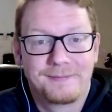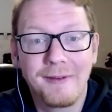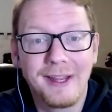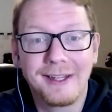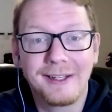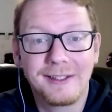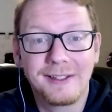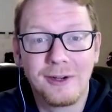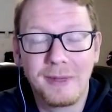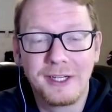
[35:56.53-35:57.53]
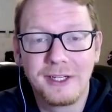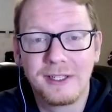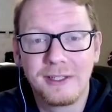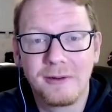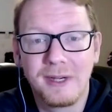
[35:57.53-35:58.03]
giving so
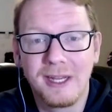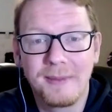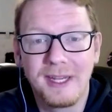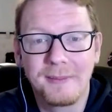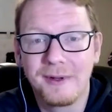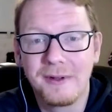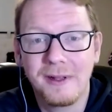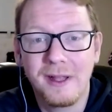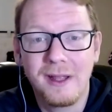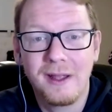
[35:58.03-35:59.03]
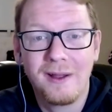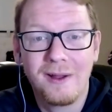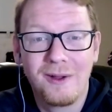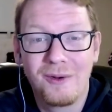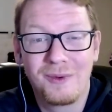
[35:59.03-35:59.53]
much to so many people,
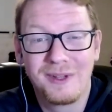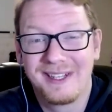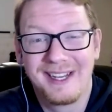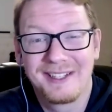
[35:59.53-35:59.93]
what's